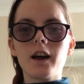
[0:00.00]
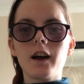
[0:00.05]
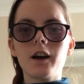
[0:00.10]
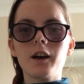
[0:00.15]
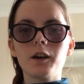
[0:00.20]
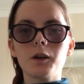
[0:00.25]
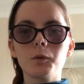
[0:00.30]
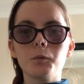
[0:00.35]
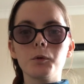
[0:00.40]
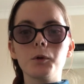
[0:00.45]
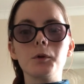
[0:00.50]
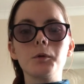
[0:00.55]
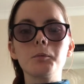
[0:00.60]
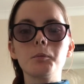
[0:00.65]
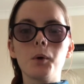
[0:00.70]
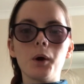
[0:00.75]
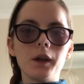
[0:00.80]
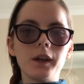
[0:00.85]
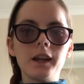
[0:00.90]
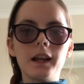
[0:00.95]
I would
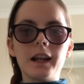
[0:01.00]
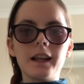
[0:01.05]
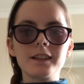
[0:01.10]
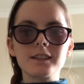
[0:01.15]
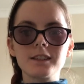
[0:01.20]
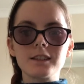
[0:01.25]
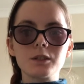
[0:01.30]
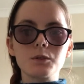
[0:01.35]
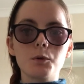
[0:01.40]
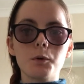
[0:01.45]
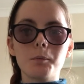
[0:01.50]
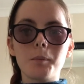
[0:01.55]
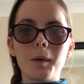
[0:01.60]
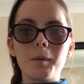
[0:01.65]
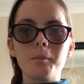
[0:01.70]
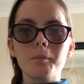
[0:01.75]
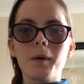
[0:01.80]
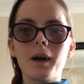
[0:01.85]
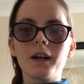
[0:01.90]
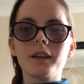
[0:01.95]
put in a letter to a
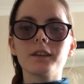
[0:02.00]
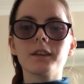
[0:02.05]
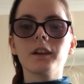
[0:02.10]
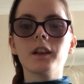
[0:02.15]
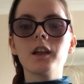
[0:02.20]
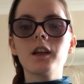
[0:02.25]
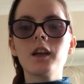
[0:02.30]
pen pal,